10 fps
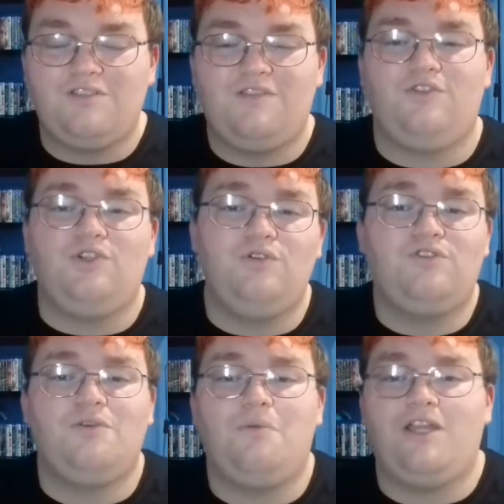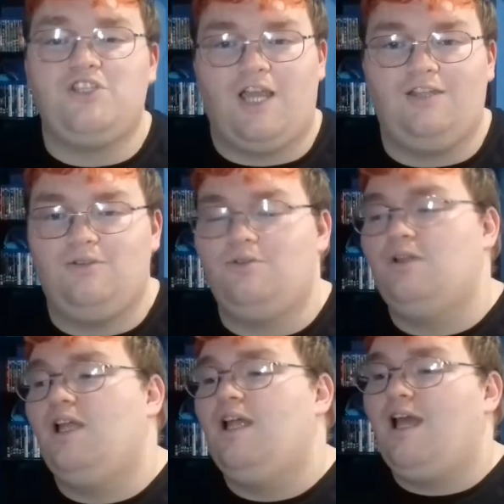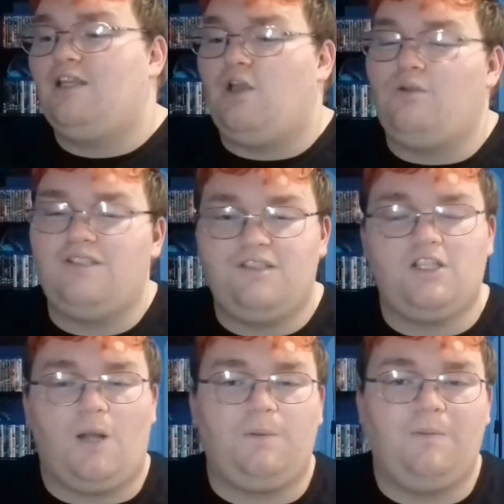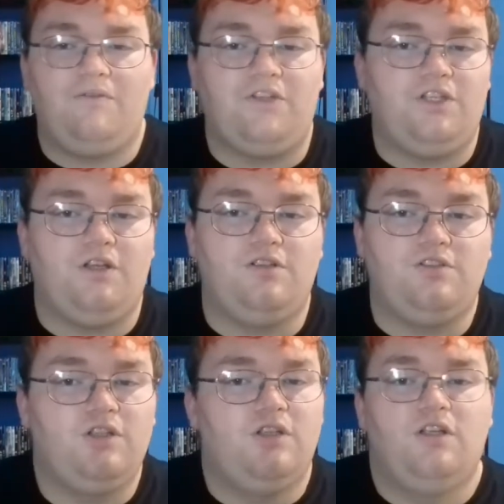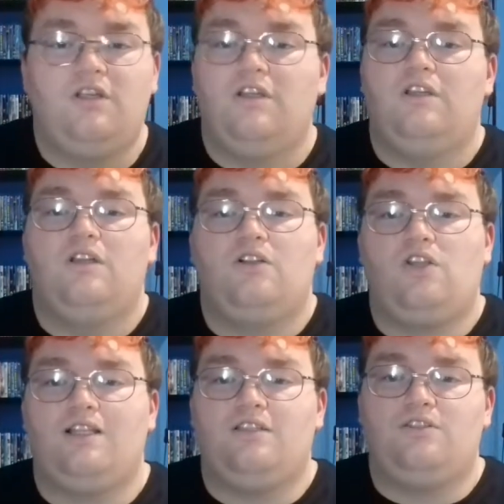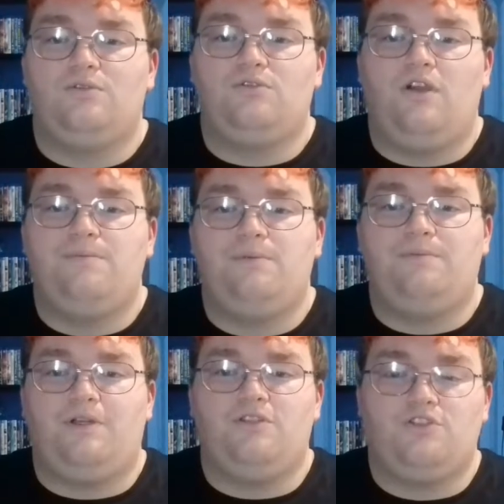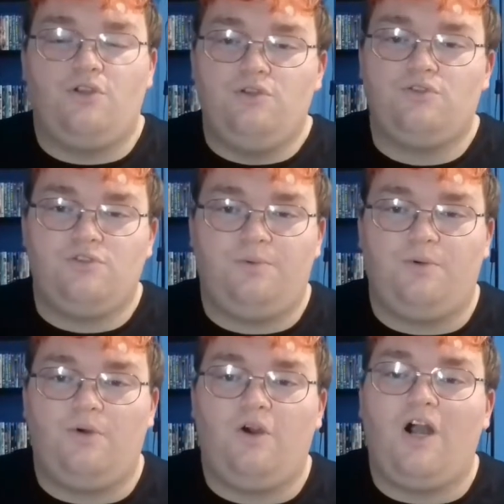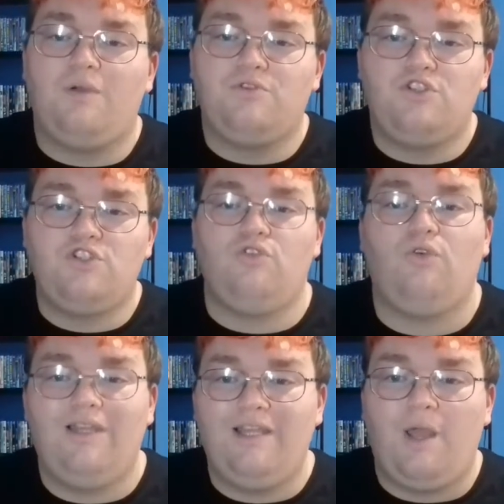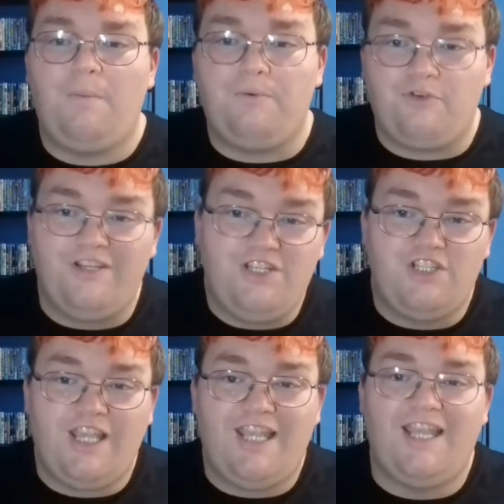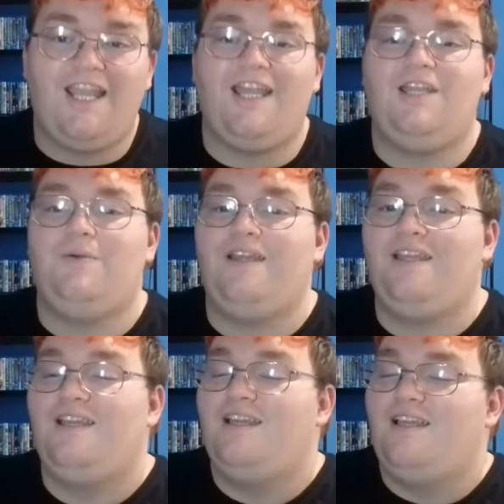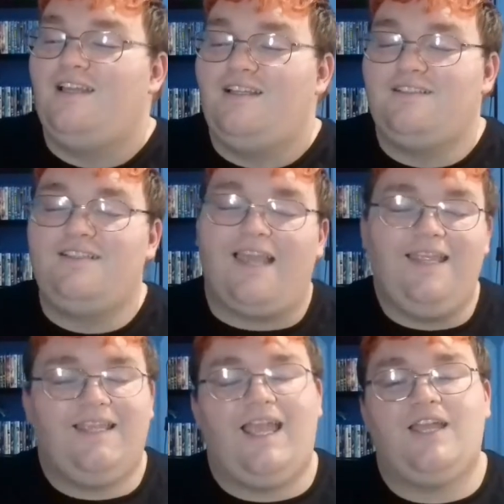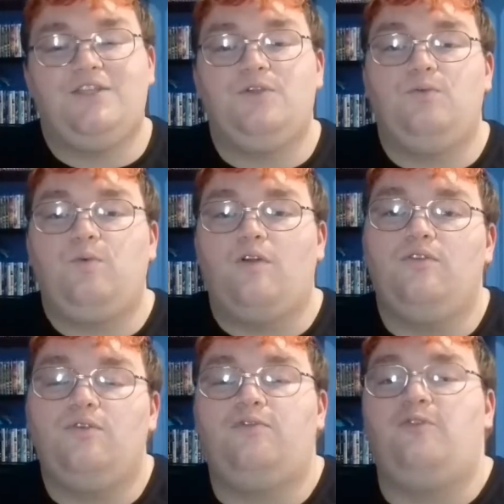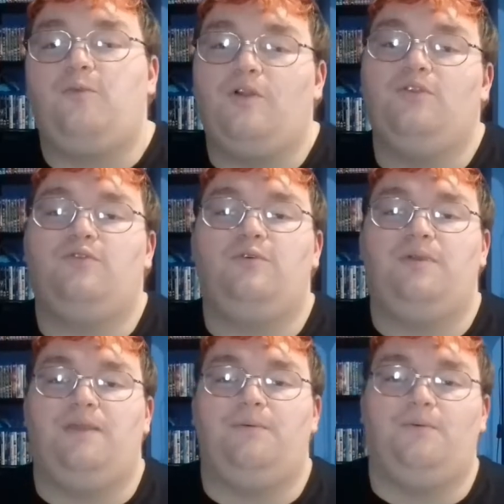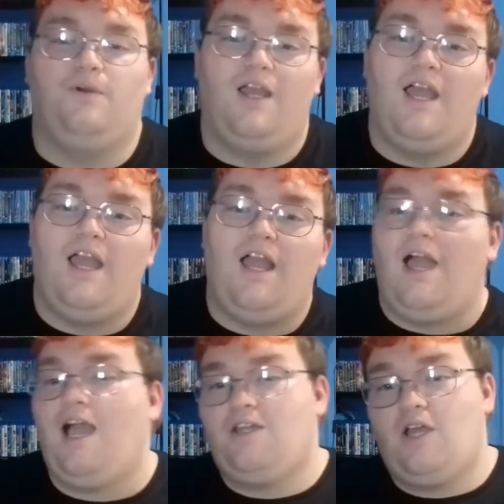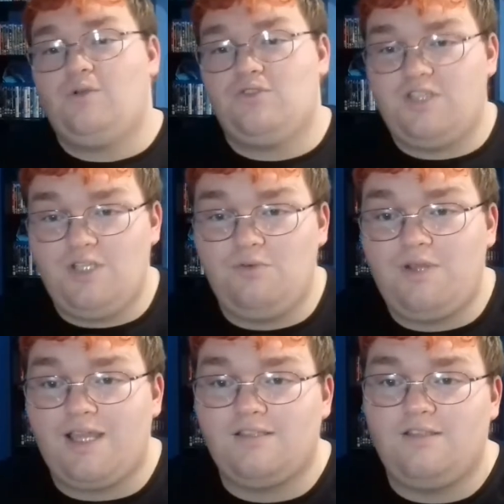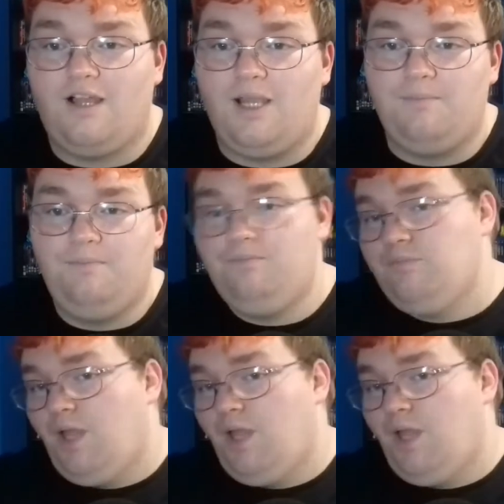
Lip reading: And if you're new to my channel and only seen a couple of my videos, click that subscribe button, show your support. I would surely appreciate it. Anyway, take care, you wonderful people. And I will see you next time.